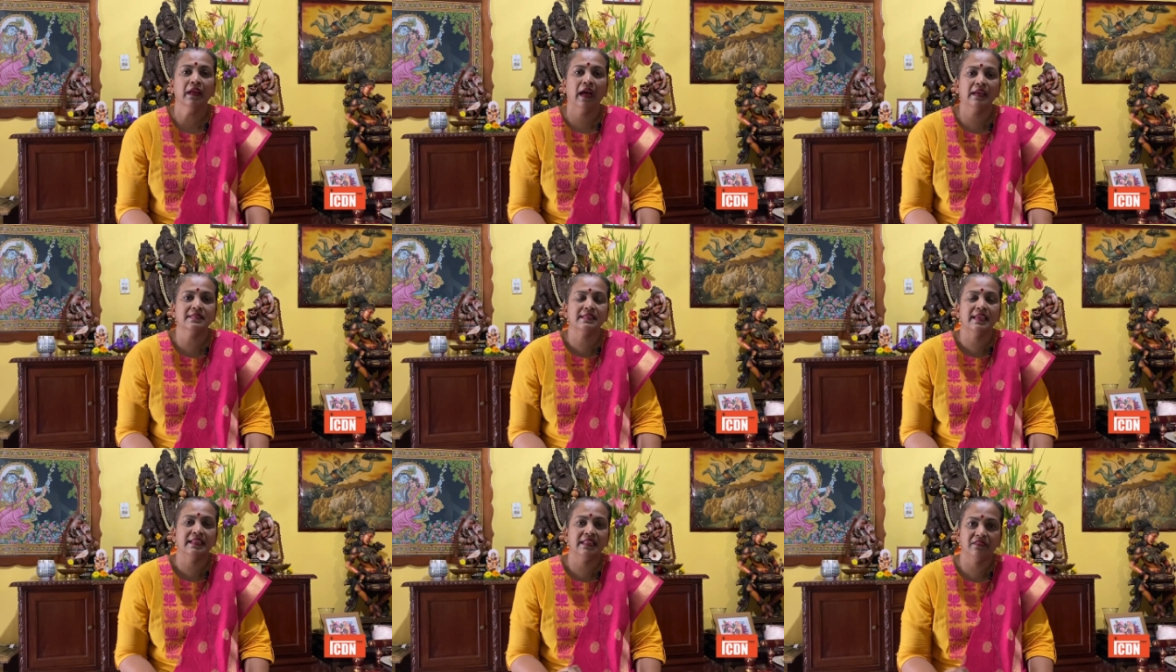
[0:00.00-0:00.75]
as
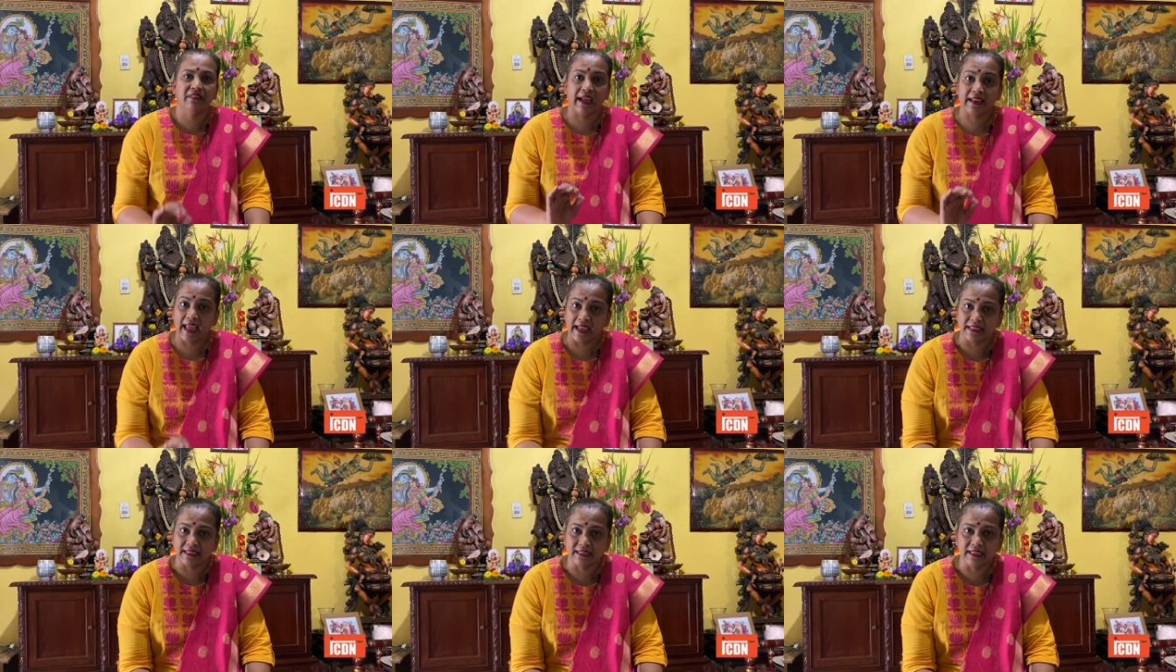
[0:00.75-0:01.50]
a divine
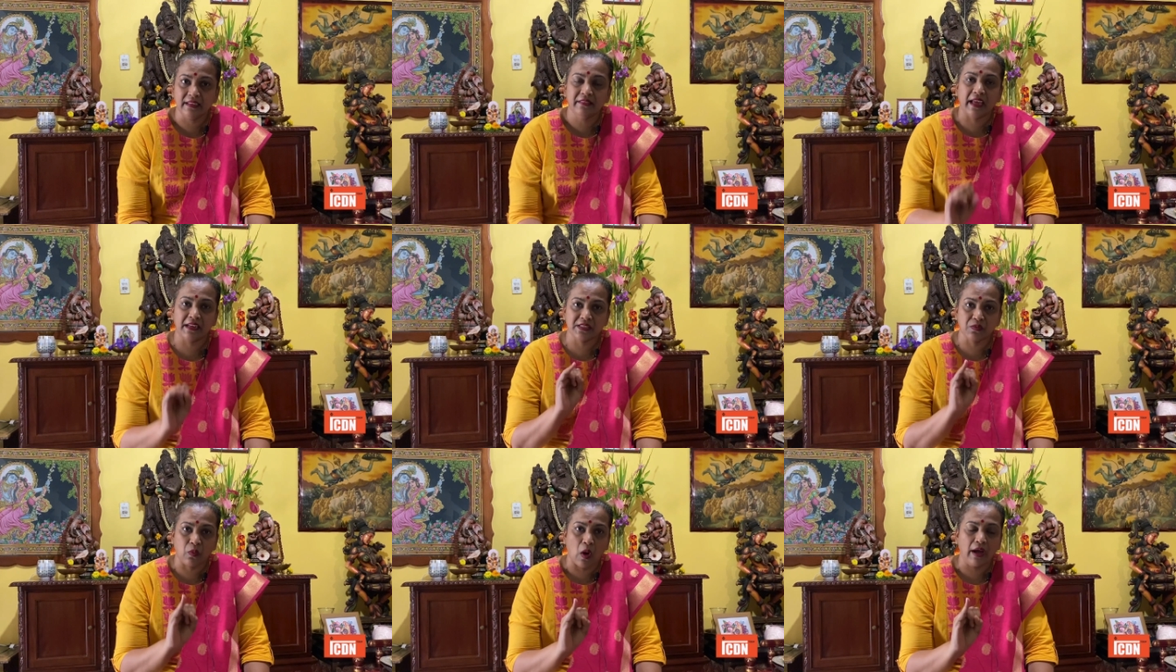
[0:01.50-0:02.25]
entity. That
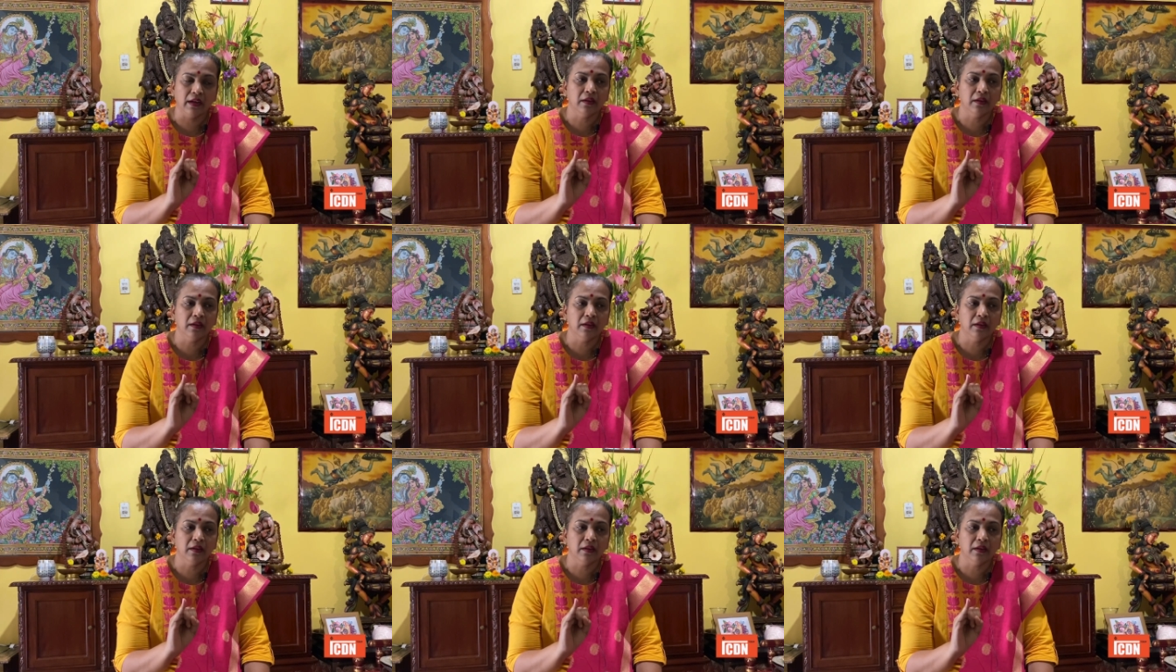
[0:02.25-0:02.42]
is one.